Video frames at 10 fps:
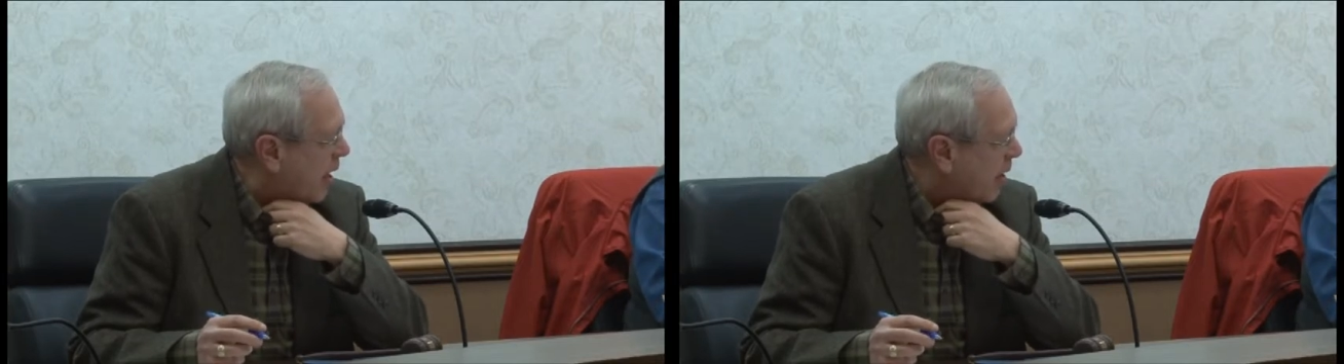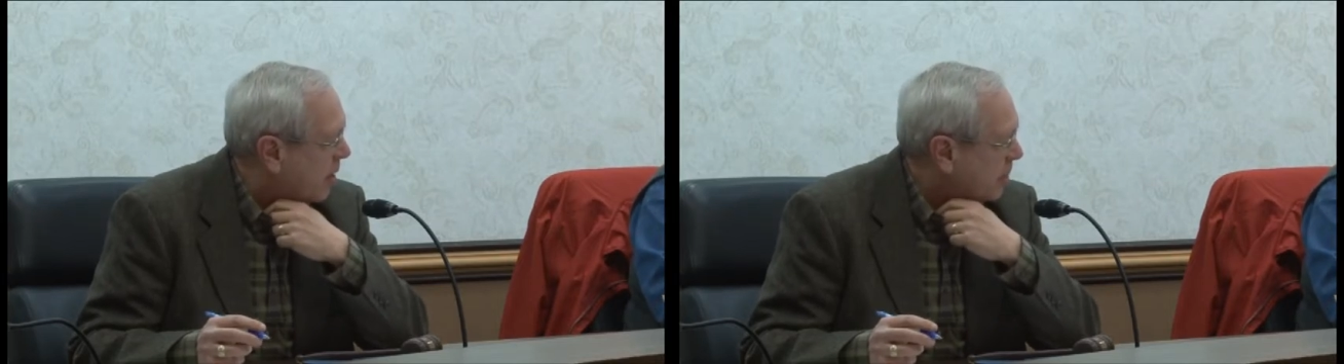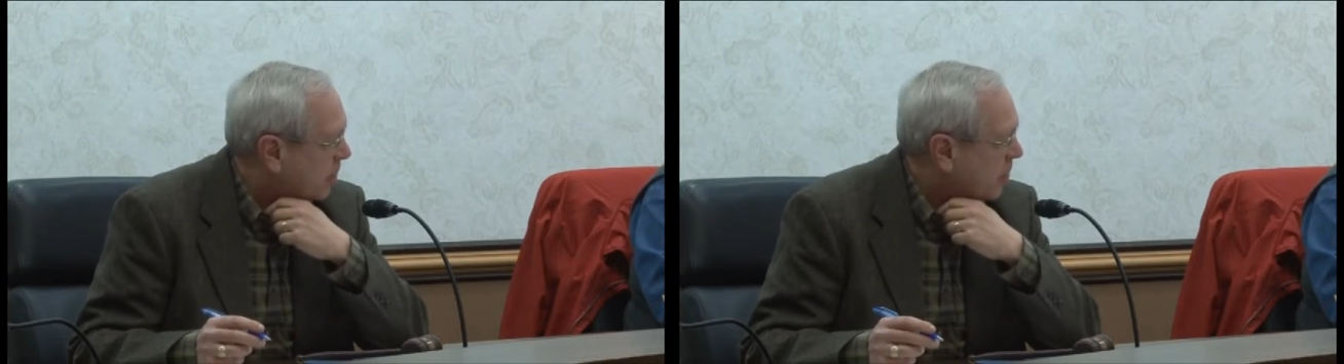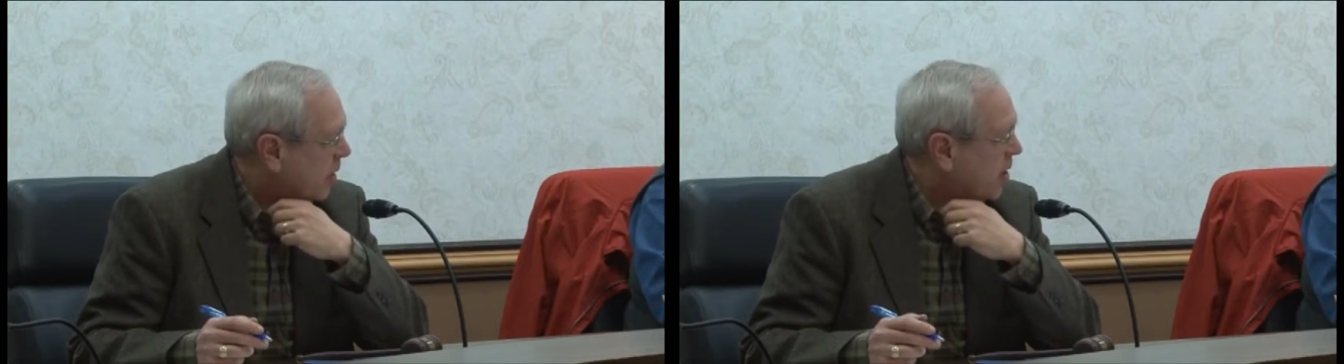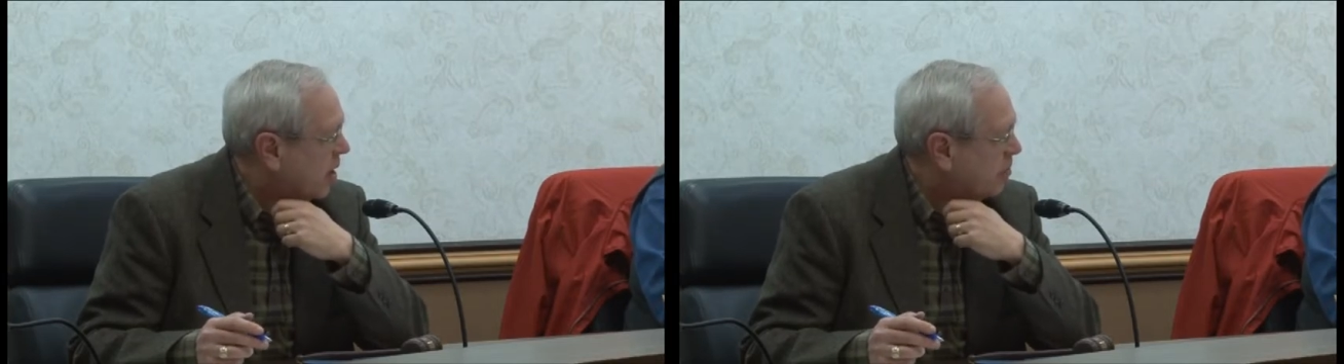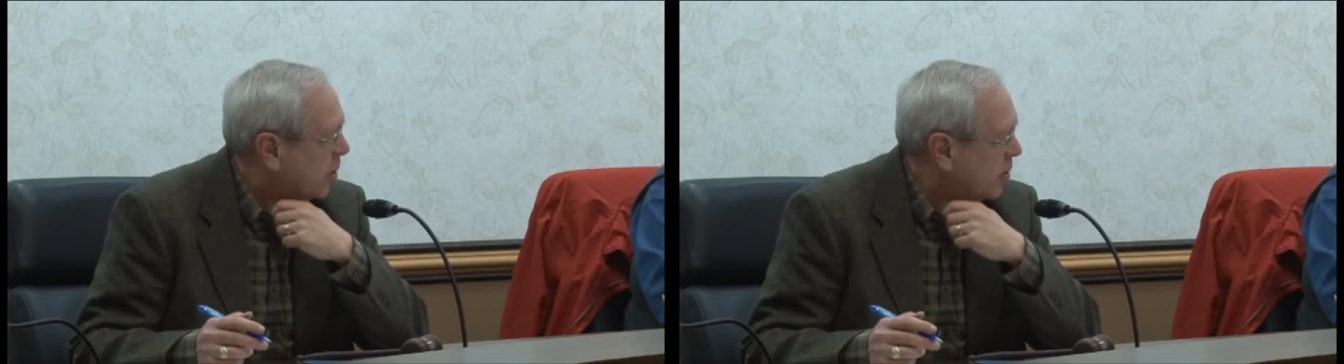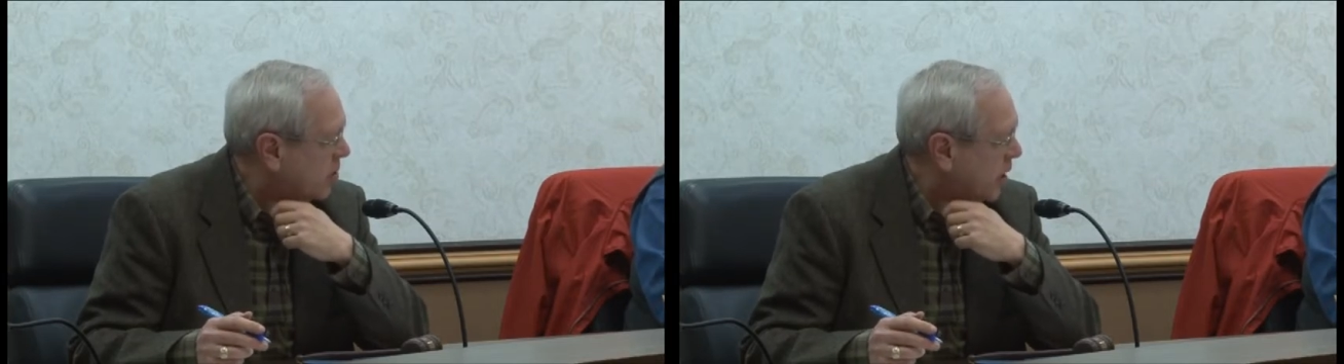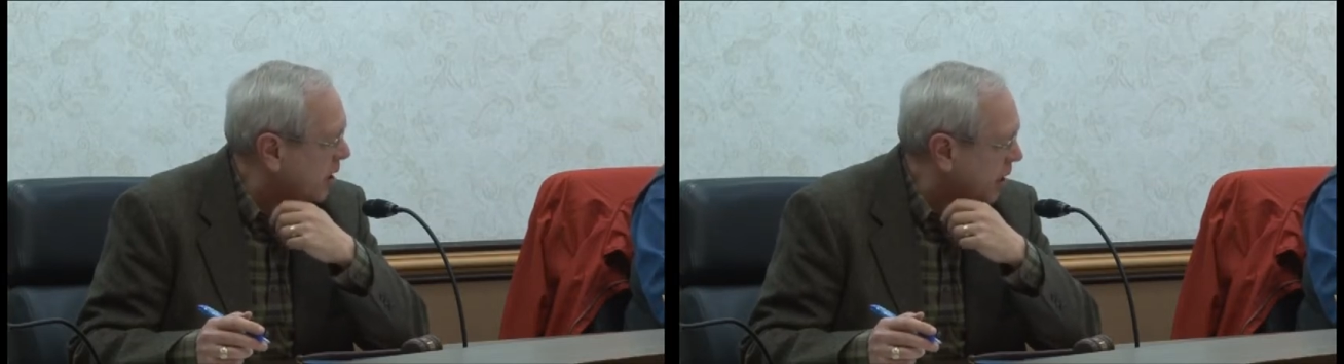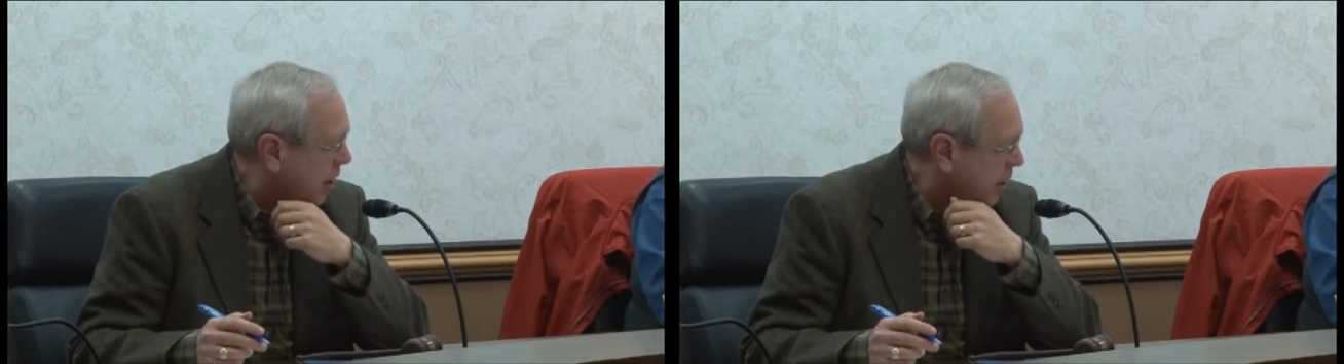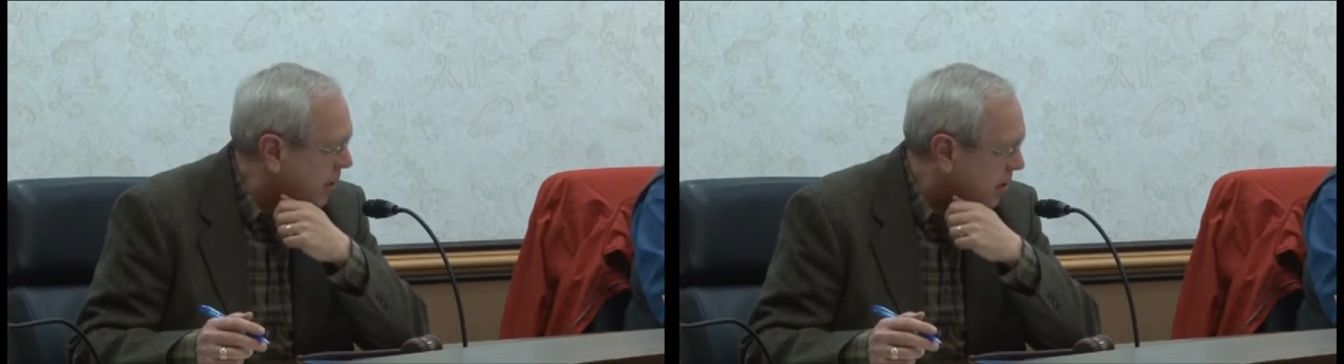Aye. Opposed, say
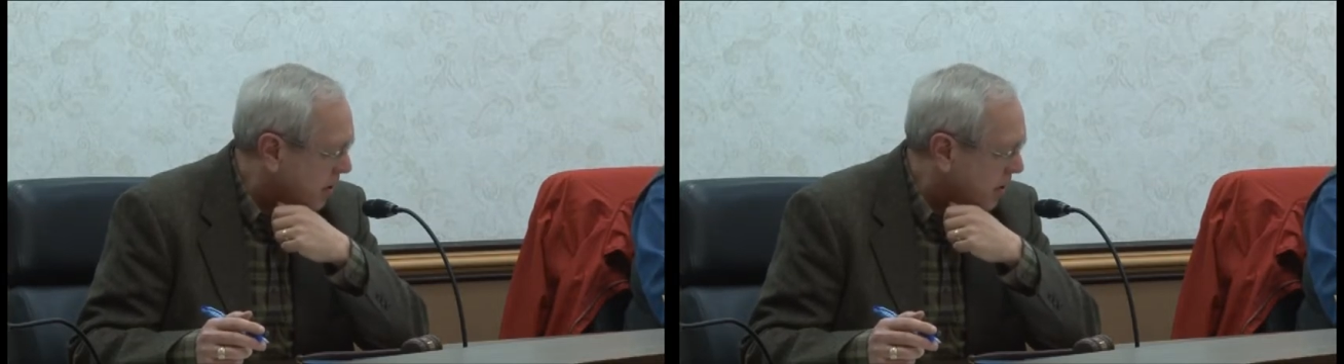nay.